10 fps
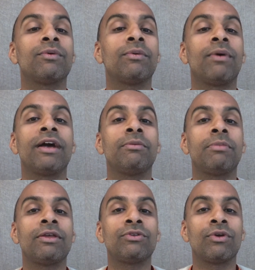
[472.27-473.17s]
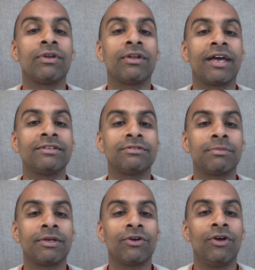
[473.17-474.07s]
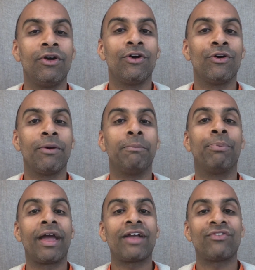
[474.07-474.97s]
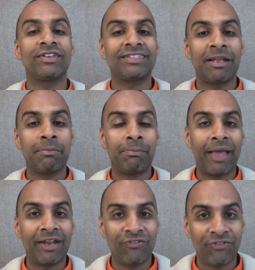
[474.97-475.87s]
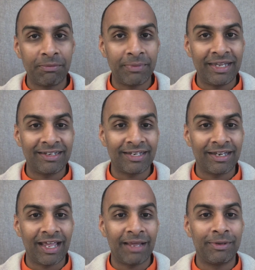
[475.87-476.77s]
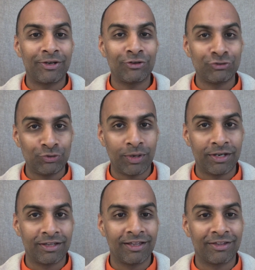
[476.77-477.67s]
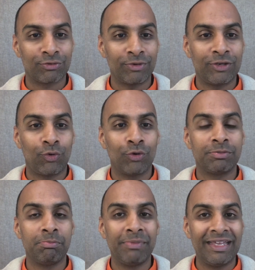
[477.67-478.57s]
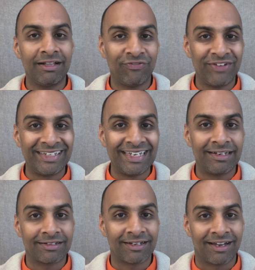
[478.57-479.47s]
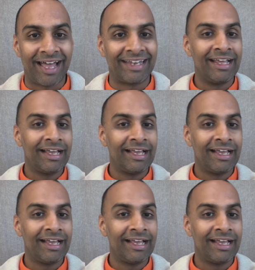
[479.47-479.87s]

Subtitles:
Well, why are you being so nice to me? Or breakfast in bed for me today because you want a 3-course meal for dinner tonight.